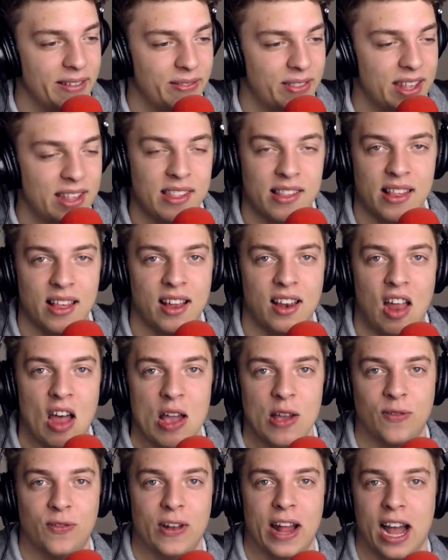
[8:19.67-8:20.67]
This is her
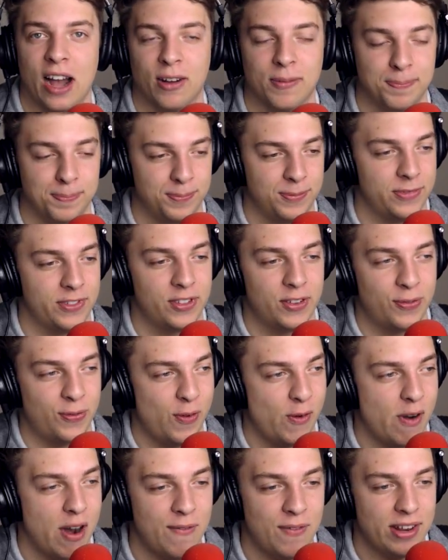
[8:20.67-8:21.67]
life now.
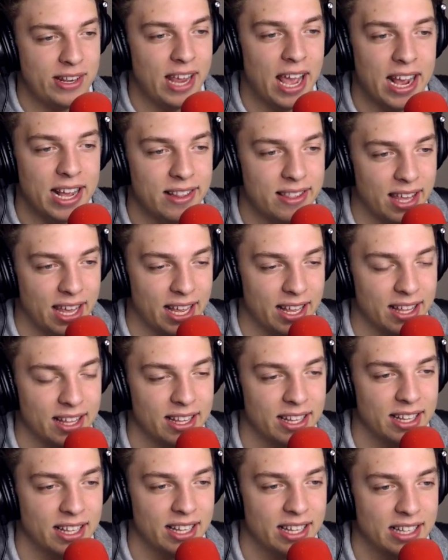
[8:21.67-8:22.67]
Forever tasing.
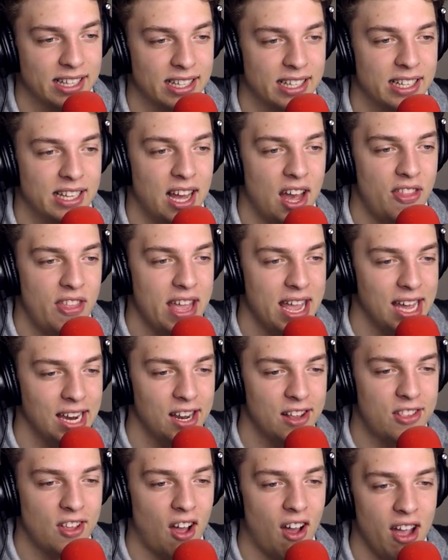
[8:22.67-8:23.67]
Are they going
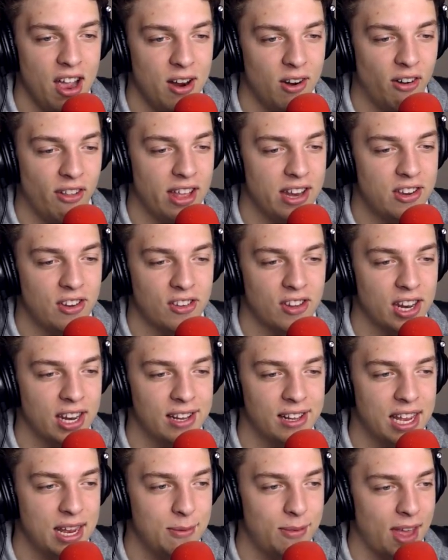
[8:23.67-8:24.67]
to die or are they just
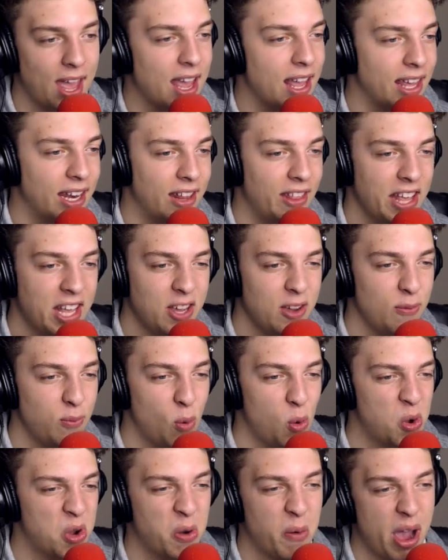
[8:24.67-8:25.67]
going to keep taking it? They could
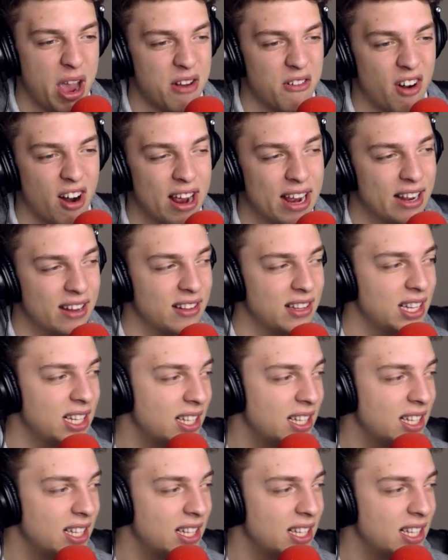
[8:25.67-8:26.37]
walk away, right?